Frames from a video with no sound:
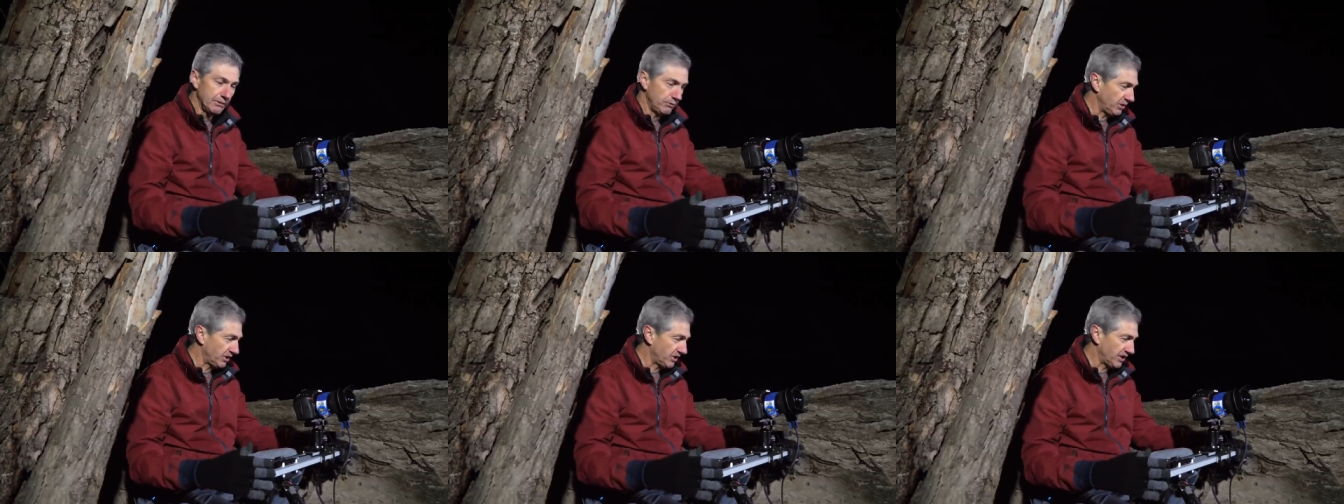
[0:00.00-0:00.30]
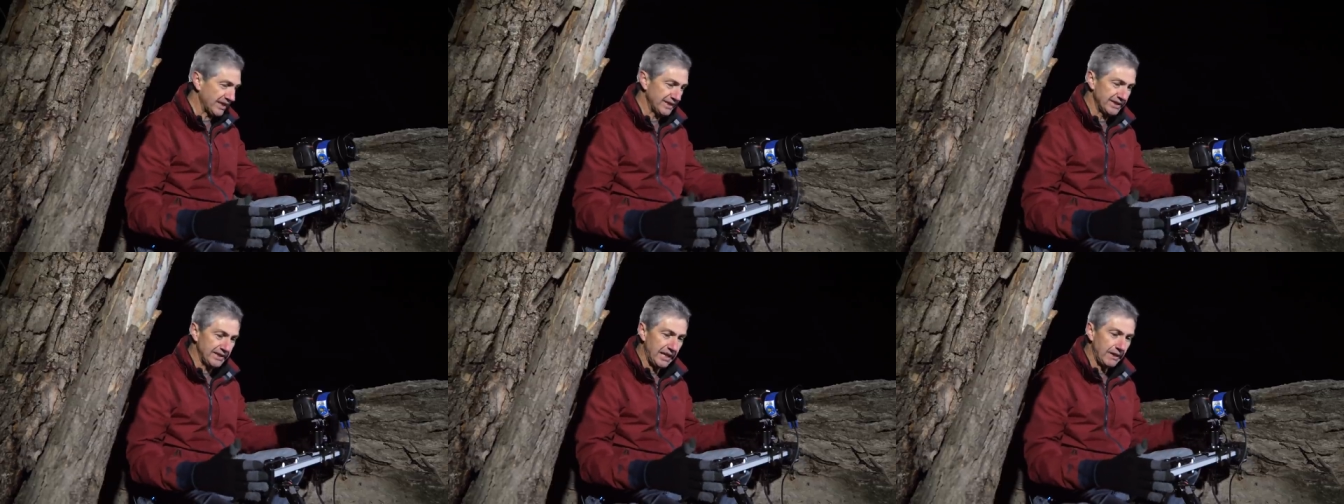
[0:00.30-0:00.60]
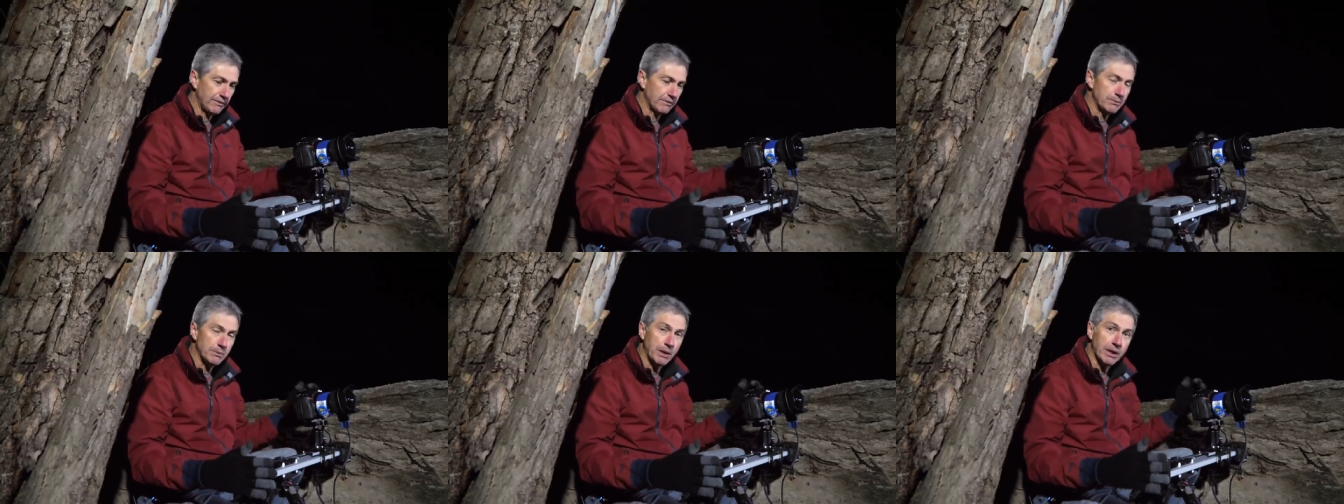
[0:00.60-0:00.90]
which doesn't
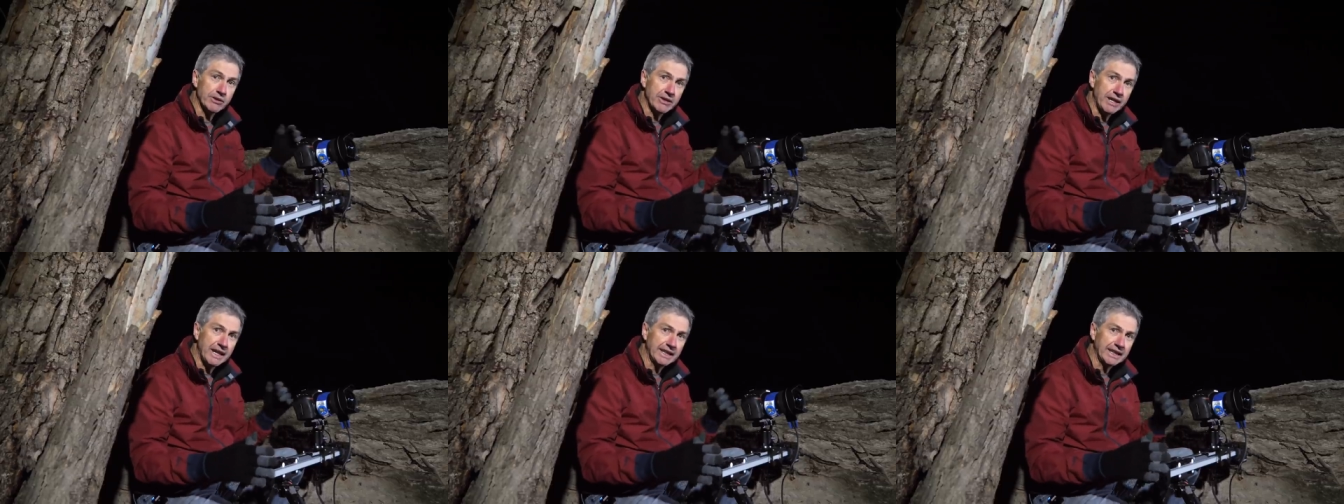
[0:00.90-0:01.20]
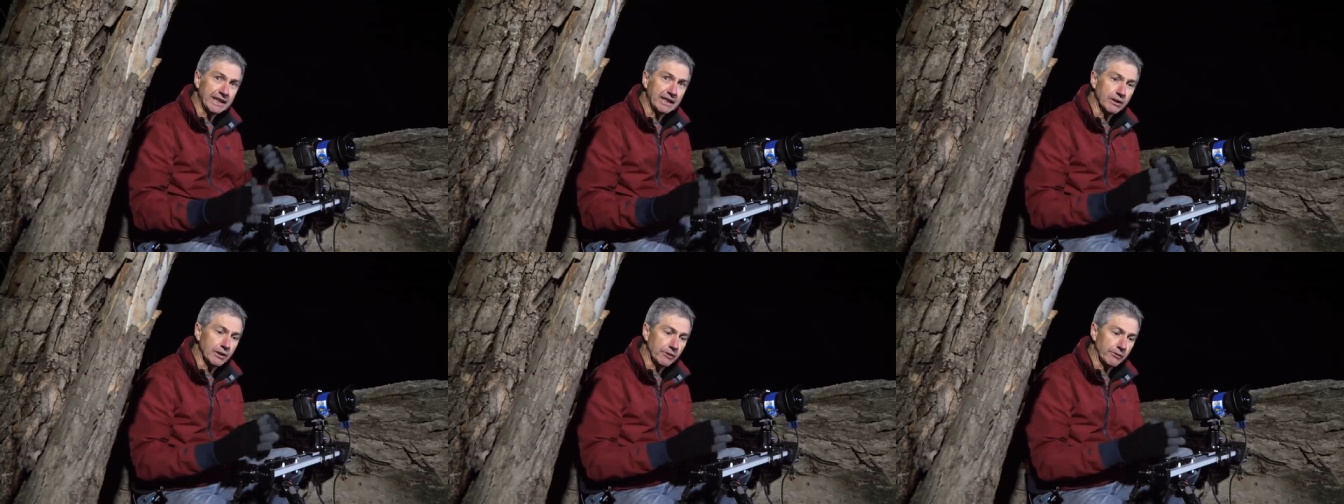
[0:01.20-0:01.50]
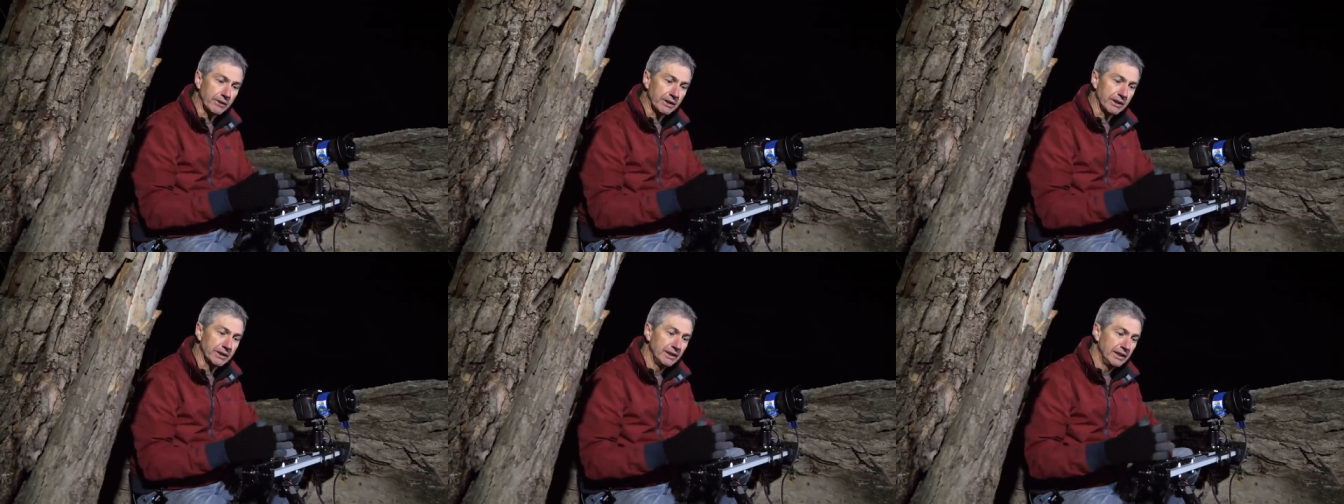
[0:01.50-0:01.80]
have the motor hanging
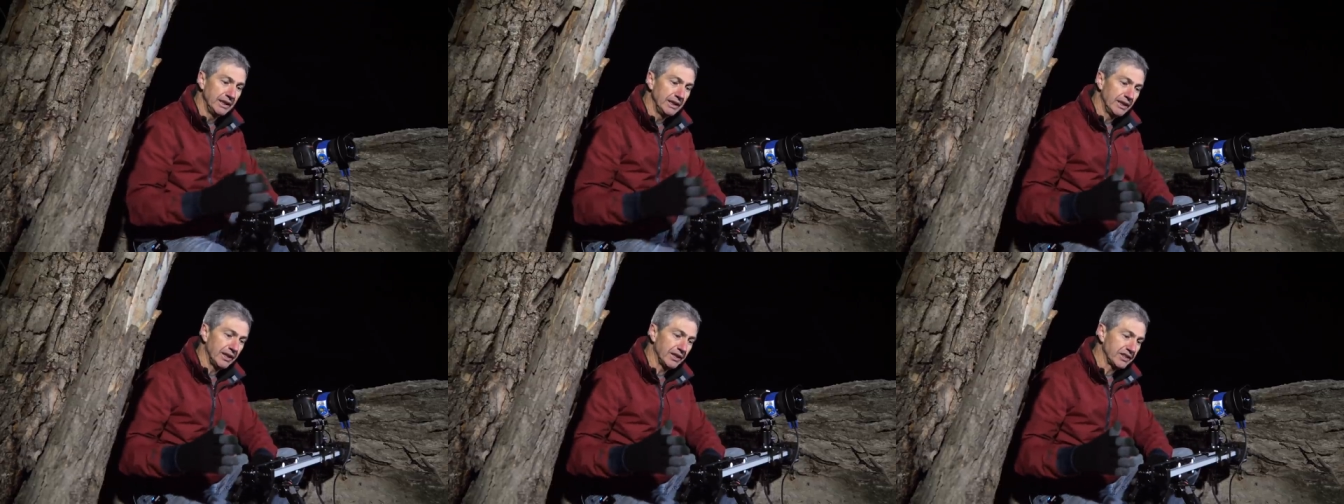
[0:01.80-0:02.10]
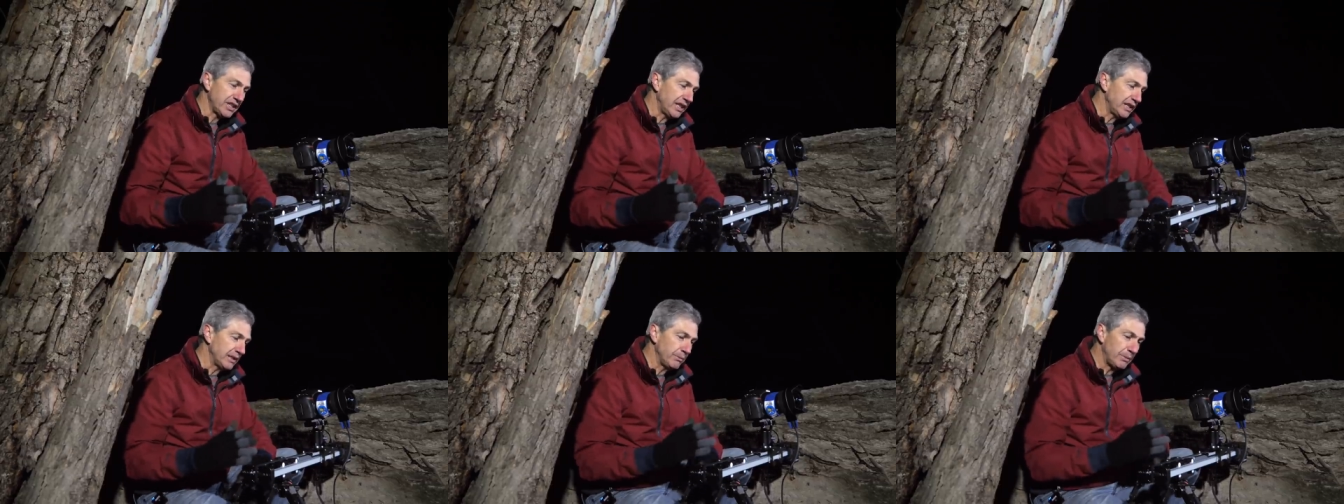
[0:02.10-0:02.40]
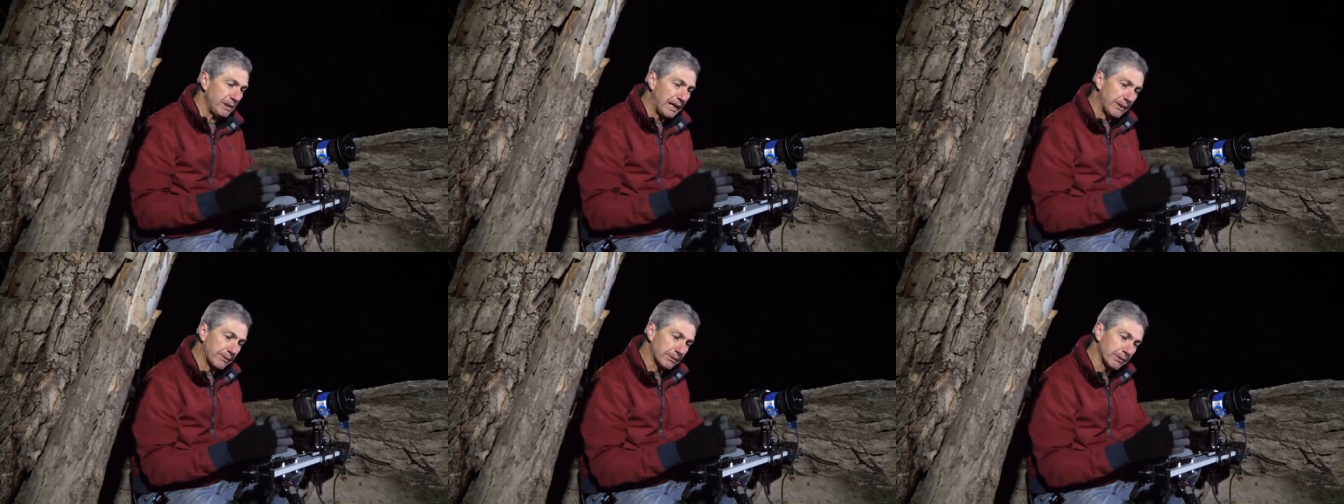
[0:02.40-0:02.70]
off, and I tend to
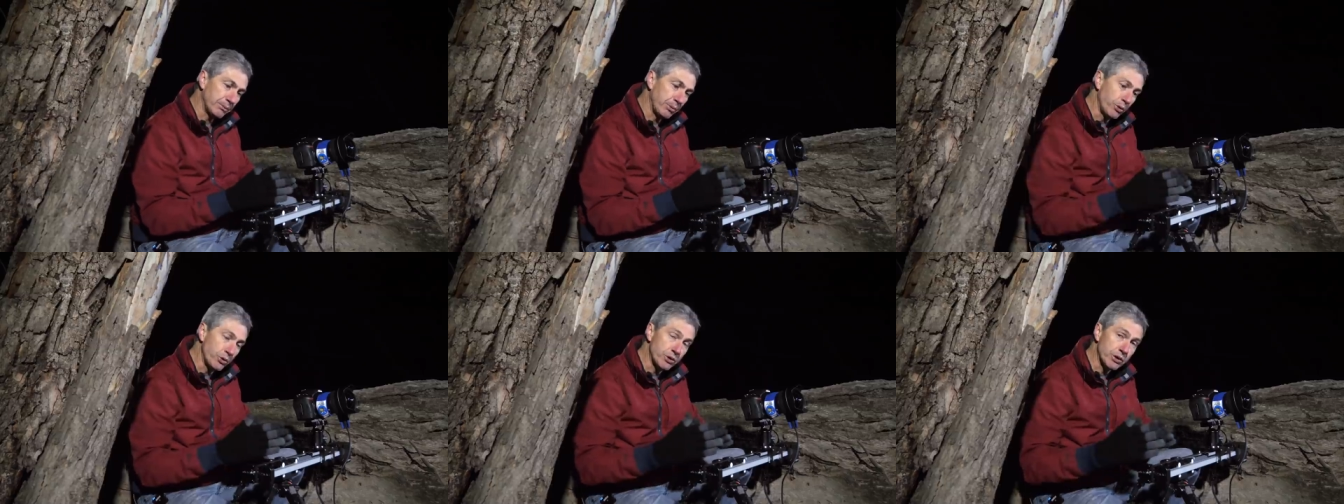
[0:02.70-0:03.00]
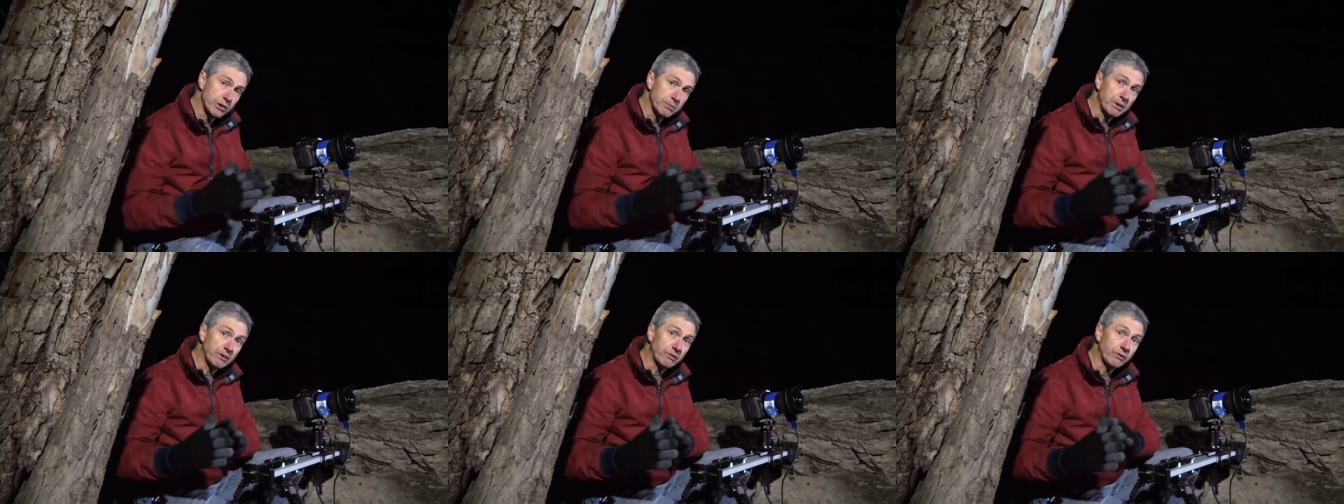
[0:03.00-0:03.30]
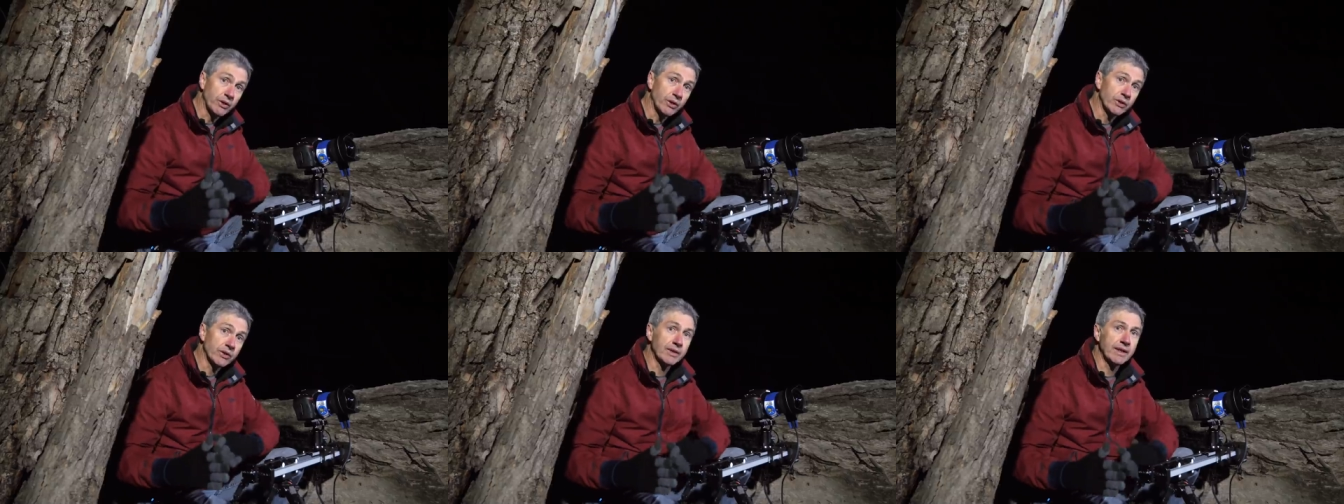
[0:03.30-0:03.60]
be able to push it a bit
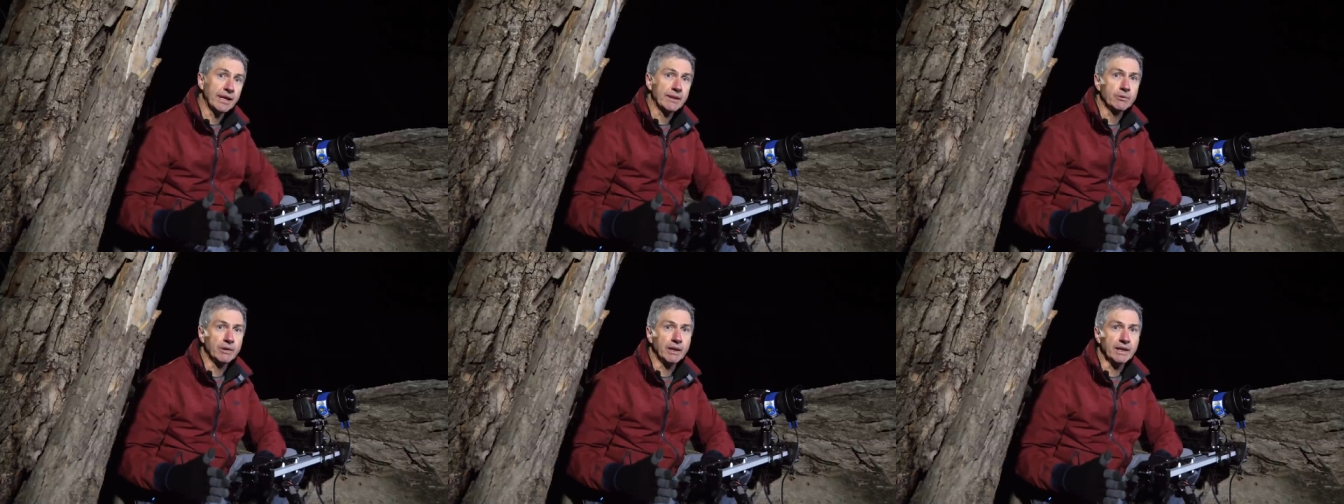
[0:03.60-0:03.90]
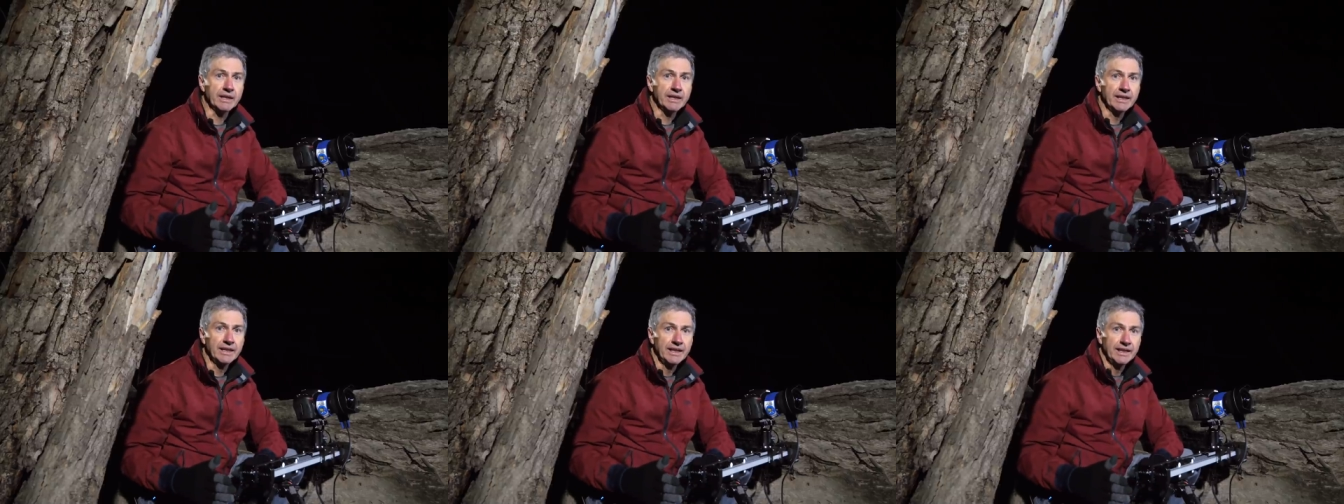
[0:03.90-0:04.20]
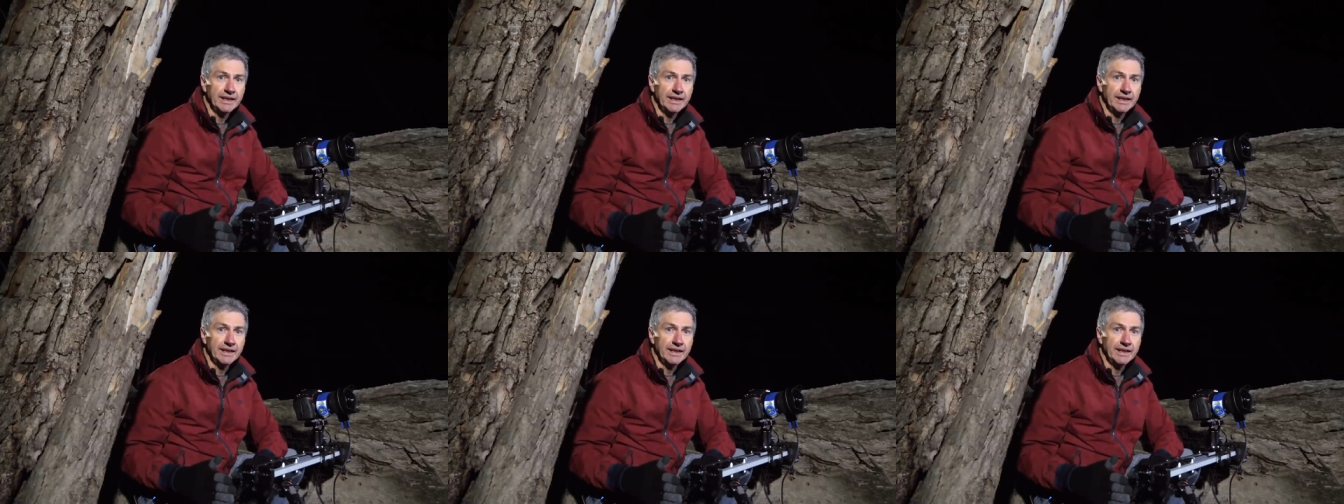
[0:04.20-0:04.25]
further that way.